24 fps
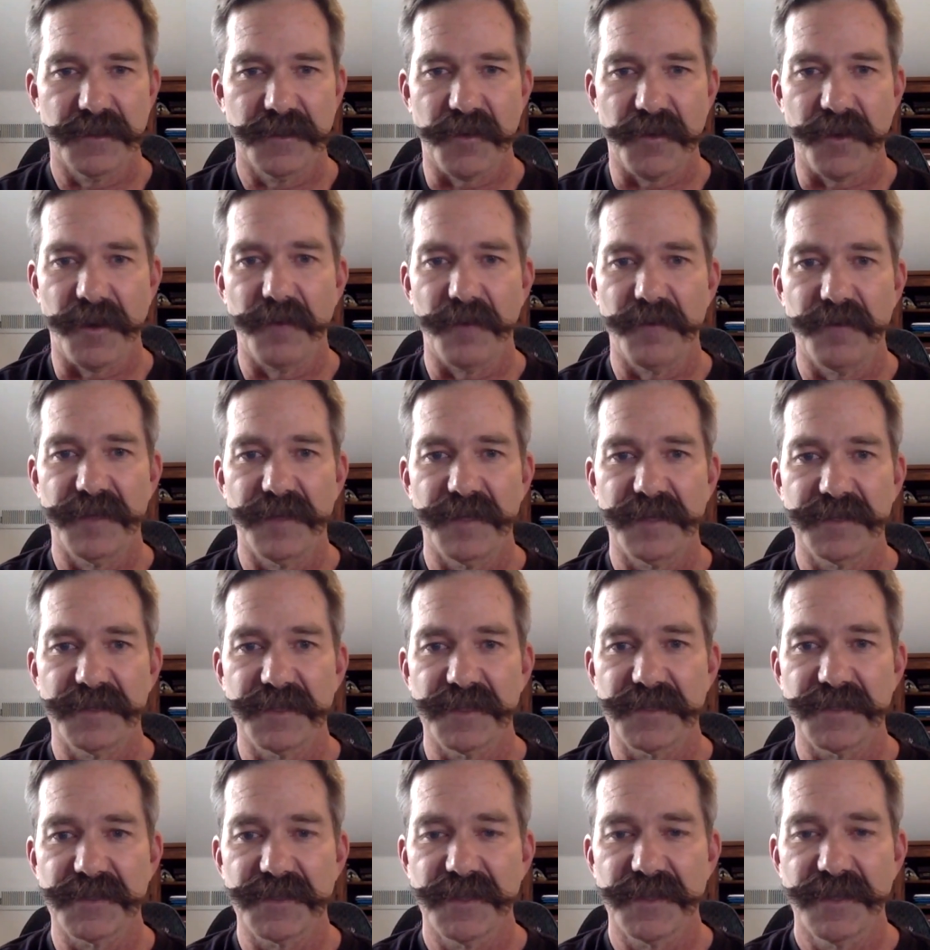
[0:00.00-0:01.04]
The problem
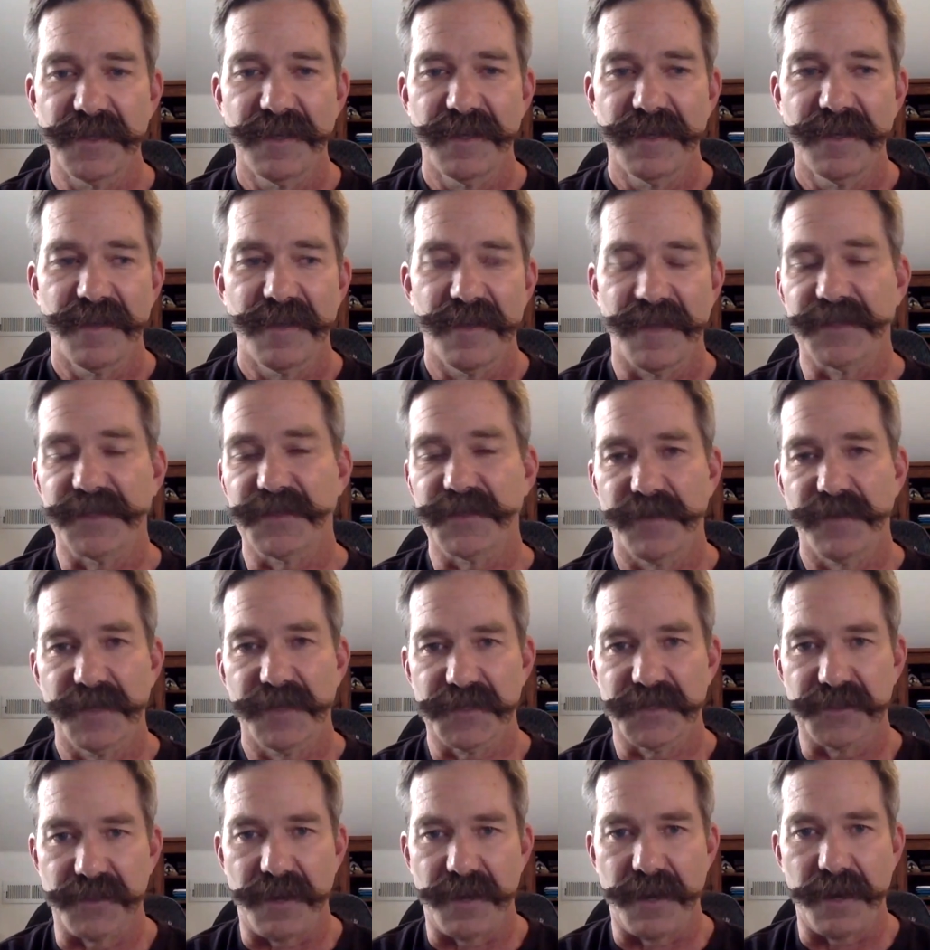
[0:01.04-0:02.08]
is that's where
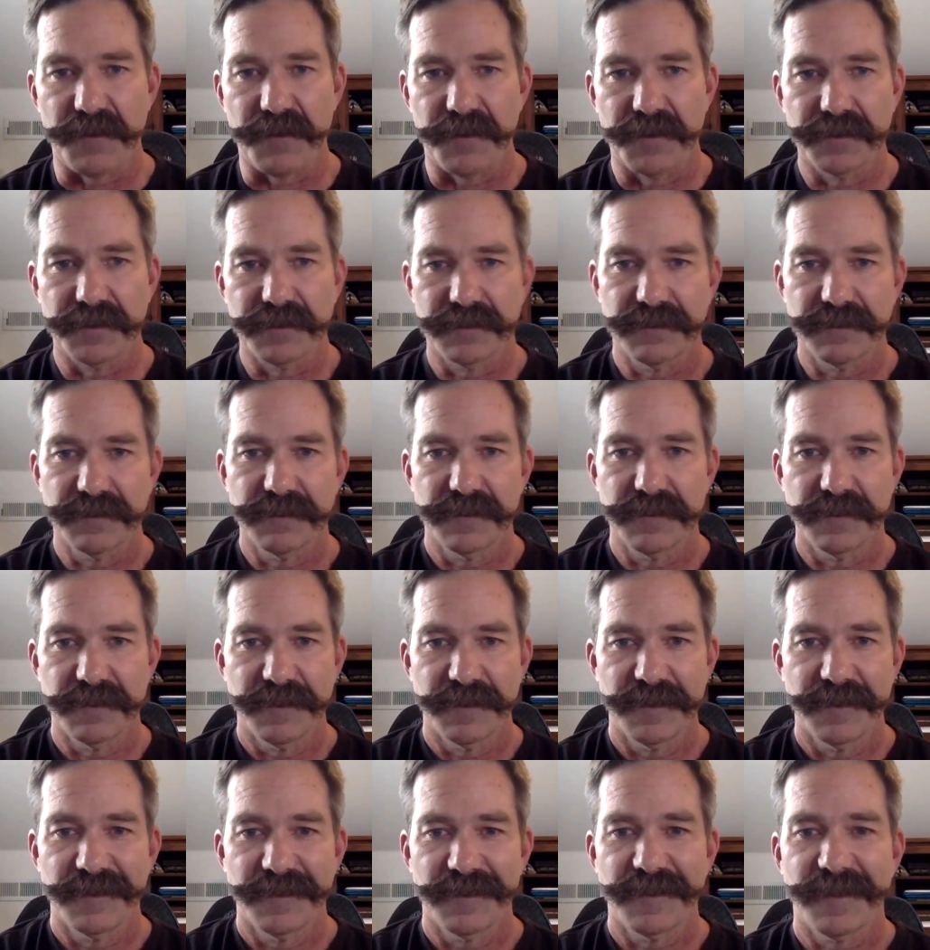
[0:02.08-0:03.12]
they stop.
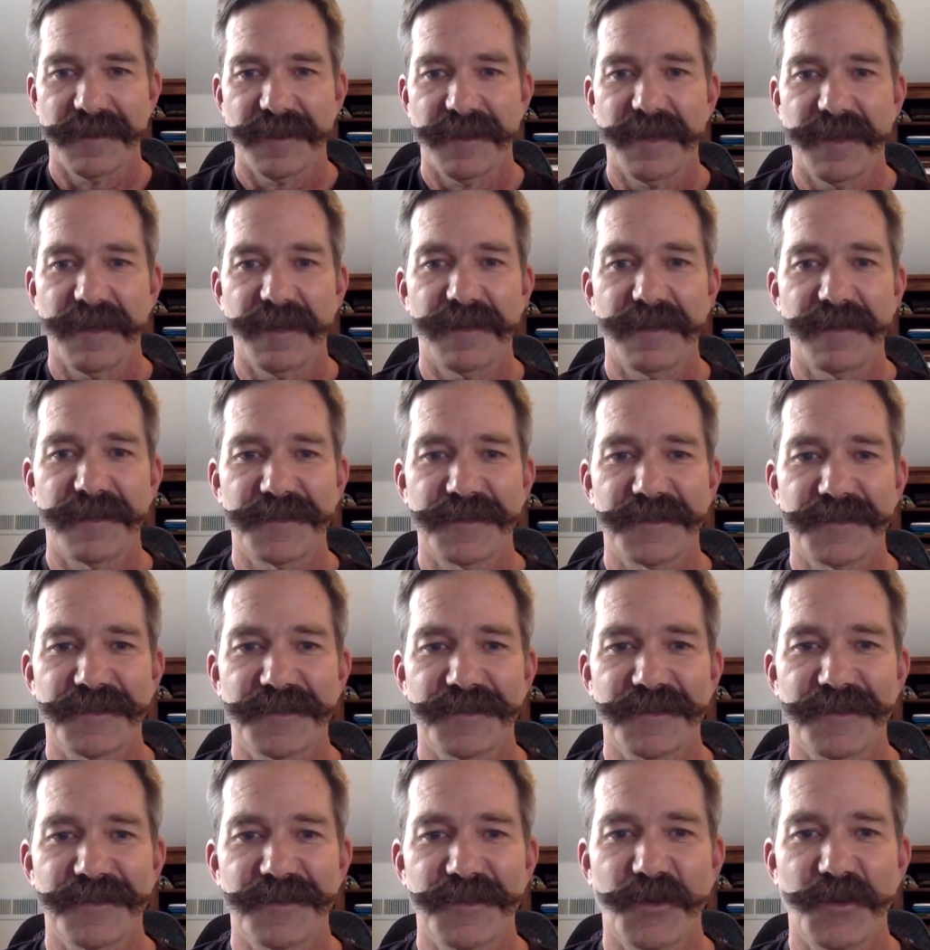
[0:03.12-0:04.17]
And
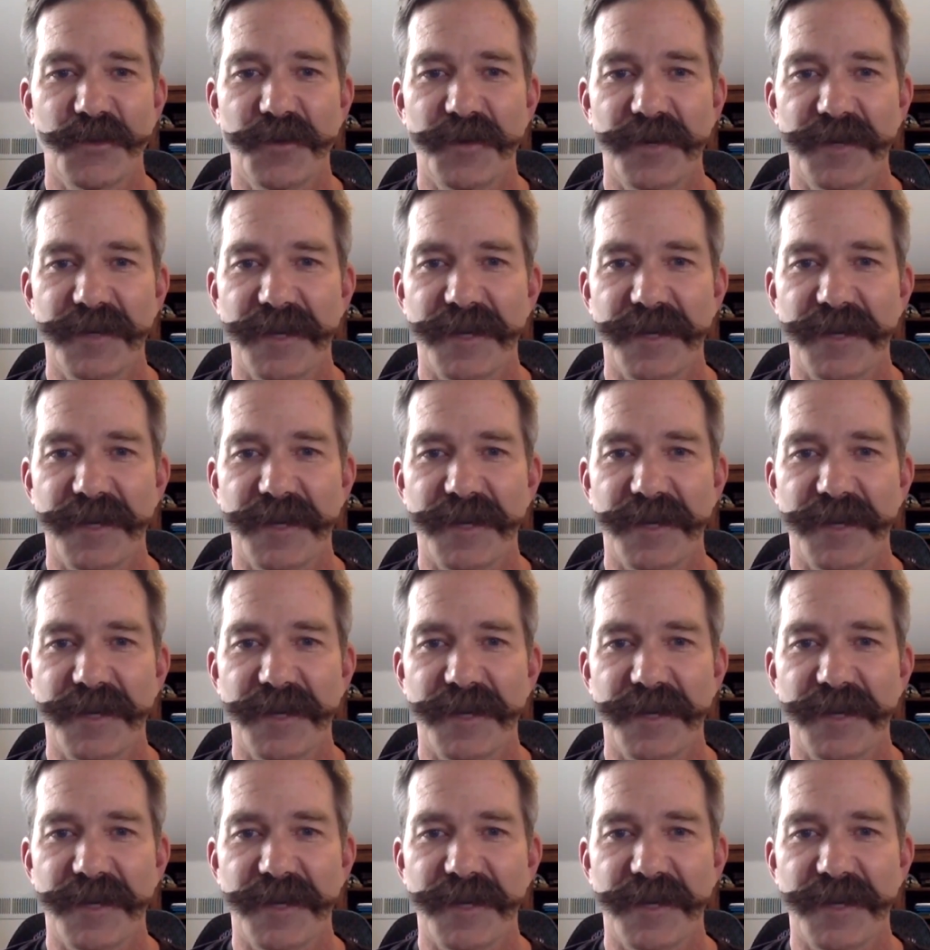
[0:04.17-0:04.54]
nobody